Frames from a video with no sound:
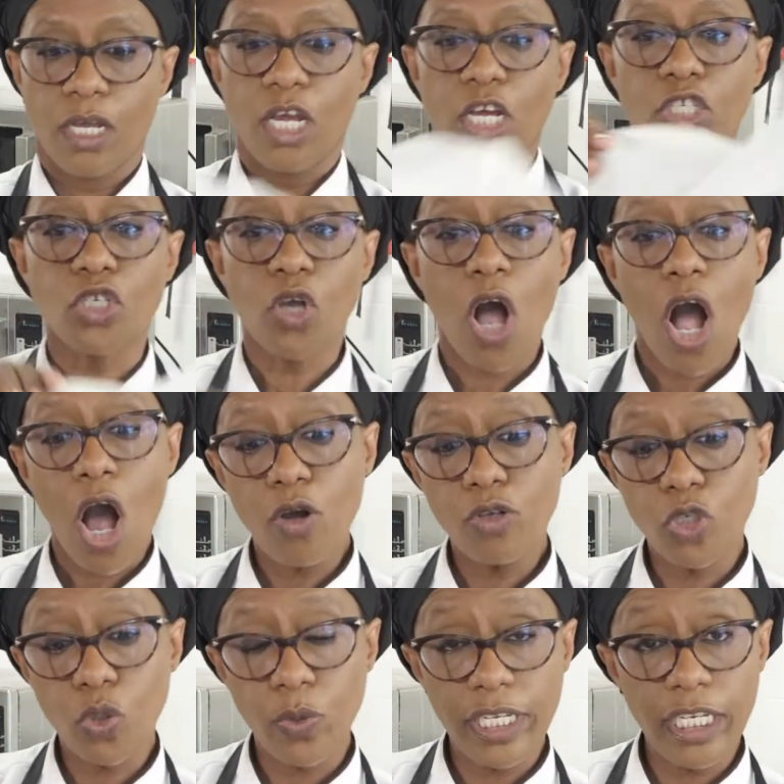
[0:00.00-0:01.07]
So how
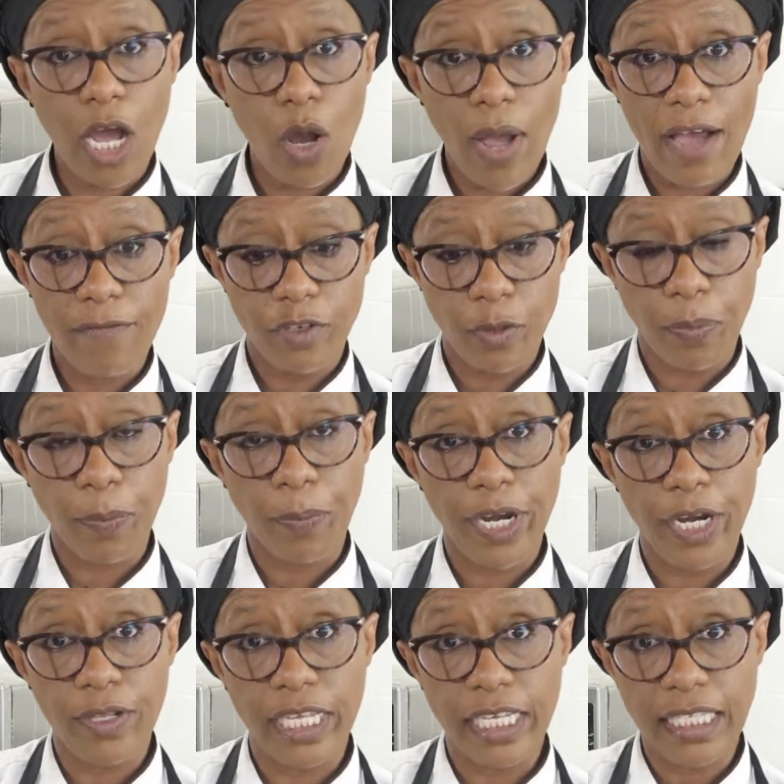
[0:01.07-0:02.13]
do we now have to
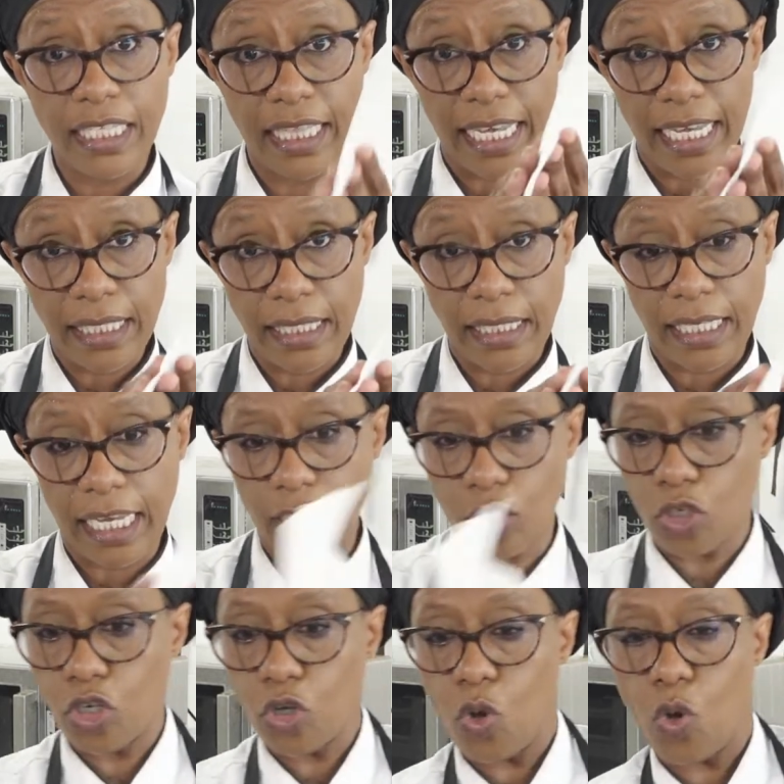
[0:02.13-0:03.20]
prepare this? This is
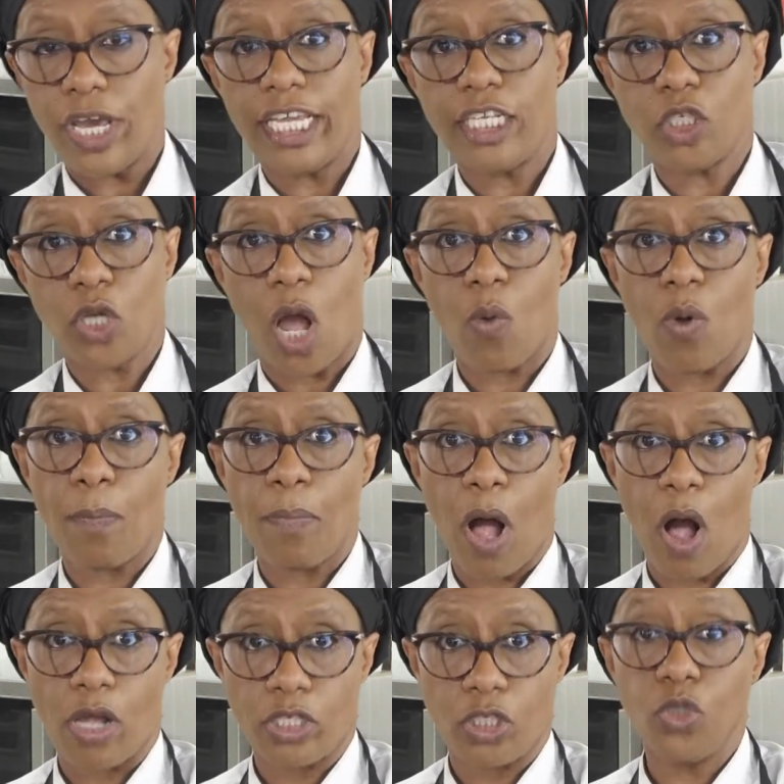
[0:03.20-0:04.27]
going to go into our
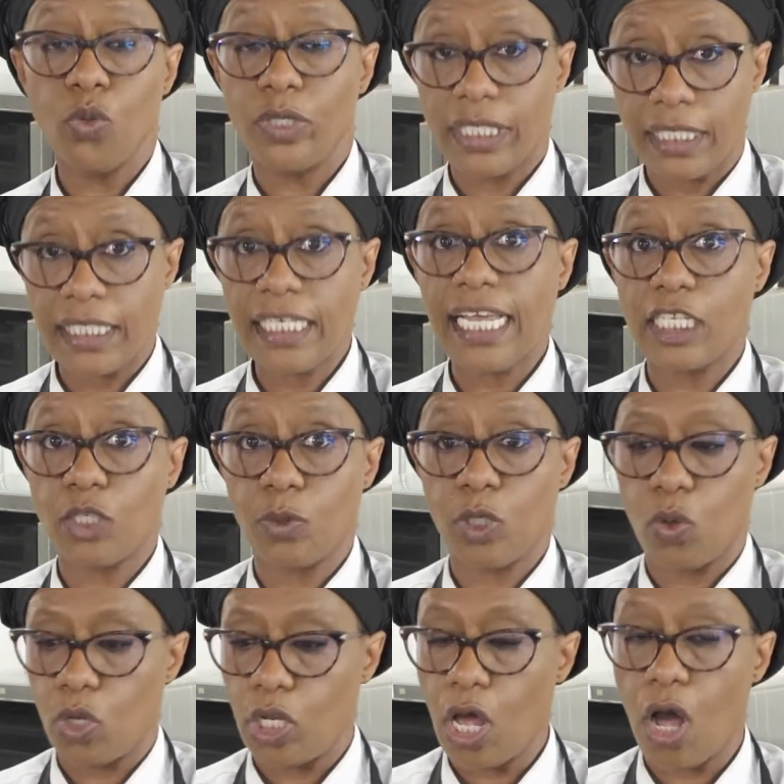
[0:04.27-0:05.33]
pot. You will see as we
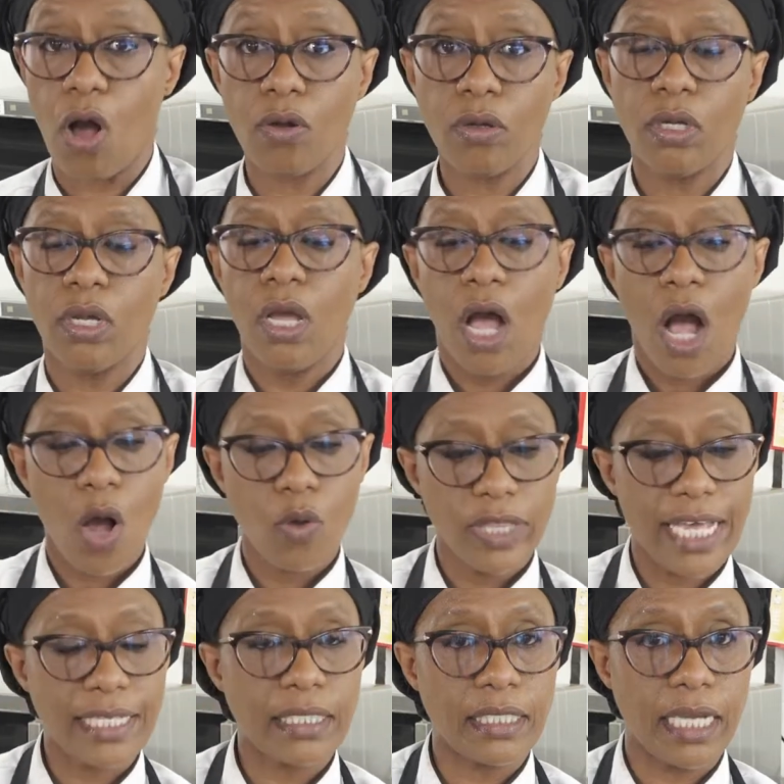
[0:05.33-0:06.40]
go along how
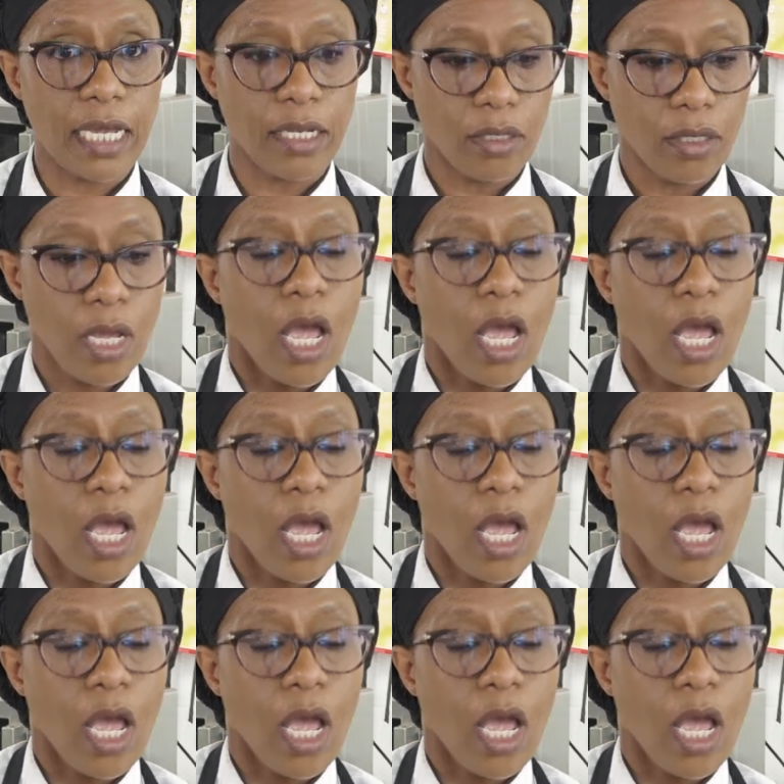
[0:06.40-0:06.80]
that's done.